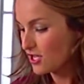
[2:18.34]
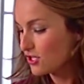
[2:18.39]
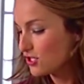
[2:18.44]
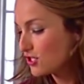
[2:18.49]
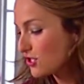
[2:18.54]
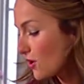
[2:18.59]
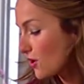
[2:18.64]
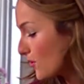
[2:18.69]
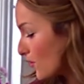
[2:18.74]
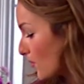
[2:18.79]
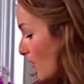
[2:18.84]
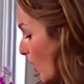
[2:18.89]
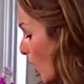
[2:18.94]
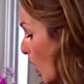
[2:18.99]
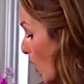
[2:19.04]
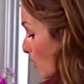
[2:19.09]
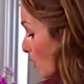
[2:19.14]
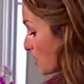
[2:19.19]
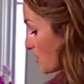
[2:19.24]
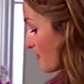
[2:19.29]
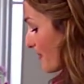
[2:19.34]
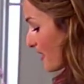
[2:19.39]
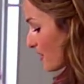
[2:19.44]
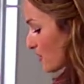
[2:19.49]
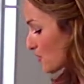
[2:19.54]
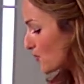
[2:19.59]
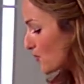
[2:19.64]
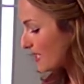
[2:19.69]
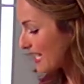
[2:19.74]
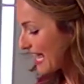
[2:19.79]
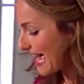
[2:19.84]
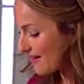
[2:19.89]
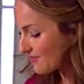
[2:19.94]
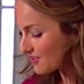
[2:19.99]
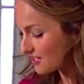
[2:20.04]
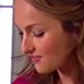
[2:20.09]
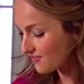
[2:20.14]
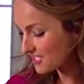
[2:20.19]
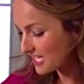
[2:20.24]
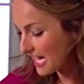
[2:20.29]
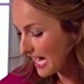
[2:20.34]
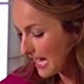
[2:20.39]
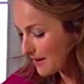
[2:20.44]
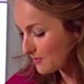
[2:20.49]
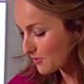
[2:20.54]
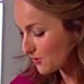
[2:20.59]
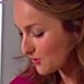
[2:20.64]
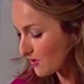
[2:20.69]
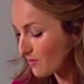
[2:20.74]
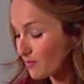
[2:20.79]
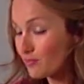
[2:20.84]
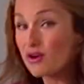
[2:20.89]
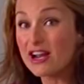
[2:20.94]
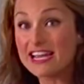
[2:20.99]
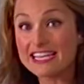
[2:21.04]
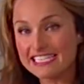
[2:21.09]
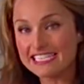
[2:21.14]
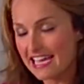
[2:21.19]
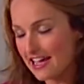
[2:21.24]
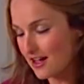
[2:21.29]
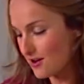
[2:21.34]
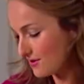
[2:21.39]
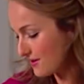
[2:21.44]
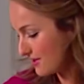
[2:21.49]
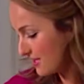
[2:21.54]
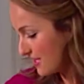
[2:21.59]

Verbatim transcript: So whole tomatoes wouldn't have enough time to sort of break down.